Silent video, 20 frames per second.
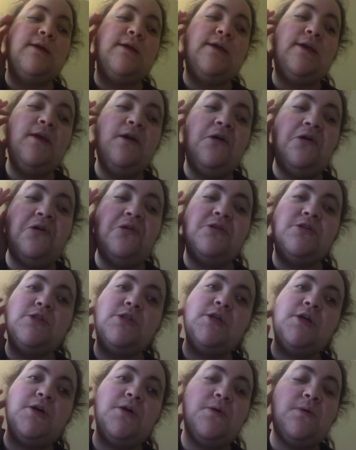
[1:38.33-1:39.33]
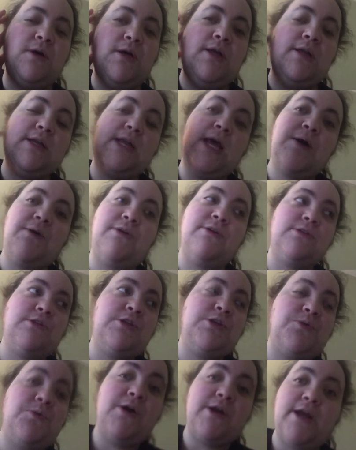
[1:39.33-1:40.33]
yeah. So now on
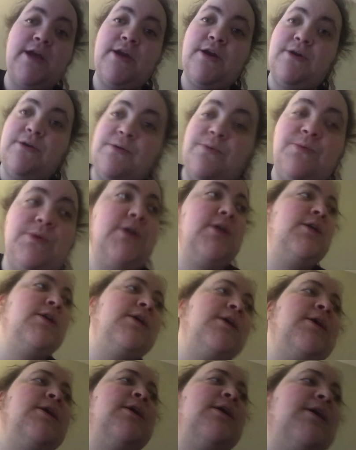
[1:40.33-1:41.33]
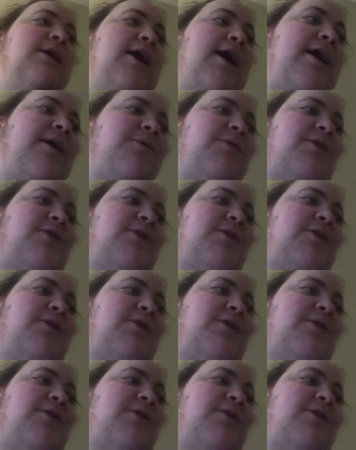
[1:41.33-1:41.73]
to what I own. I